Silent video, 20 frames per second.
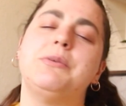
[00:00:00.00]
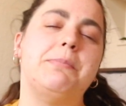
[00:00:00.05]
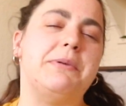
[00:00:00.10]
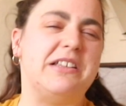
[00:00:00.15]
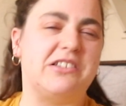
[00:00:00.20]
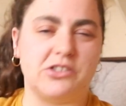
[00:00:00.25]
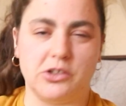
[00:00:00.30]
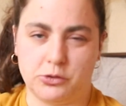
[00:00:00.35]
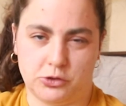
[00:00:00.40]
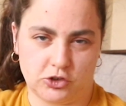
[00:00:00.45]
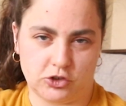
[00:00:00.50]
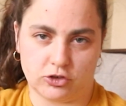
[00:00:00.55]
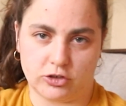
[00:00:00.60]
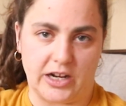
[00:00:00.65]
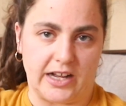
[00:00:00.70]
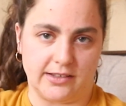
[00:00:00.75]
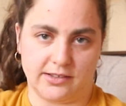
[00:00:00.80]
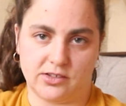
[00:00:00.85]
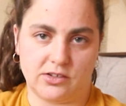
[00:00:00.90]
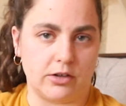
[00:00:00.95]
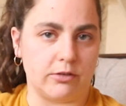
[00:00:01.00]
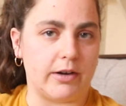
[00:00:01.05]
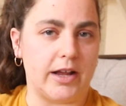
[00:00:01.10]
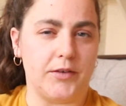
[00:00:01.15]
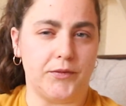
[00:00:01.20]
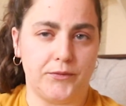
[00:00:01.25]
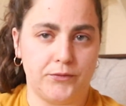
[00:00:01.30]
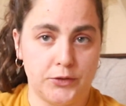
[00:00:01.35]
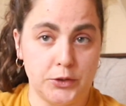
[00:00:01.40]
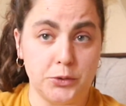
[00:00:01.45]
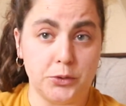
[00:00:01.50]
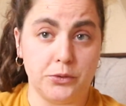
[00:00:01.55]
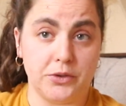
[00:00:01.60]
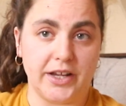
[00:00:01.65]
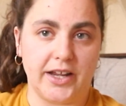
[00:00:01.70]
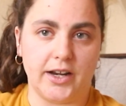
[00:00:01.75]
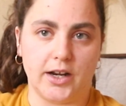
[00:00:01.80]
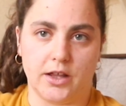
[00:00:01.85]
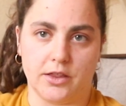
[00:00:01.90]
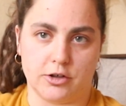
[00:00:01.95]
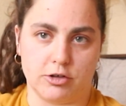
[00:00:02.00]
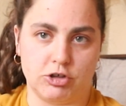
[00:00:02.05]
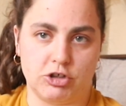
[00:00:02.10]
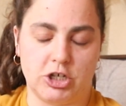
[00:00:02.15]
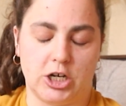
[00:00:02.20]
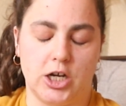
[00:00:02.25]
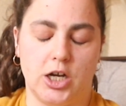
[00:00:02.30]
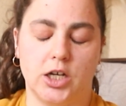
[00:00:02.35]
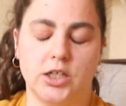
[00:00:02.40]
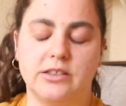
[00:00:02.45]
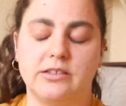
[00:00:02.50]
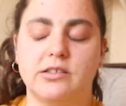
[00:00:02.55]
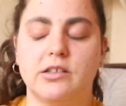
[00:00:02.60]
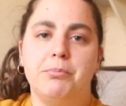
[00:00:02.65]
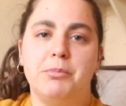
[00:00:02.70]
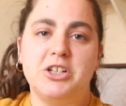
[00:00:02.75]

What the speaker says: to be so stressed around food and other dogs.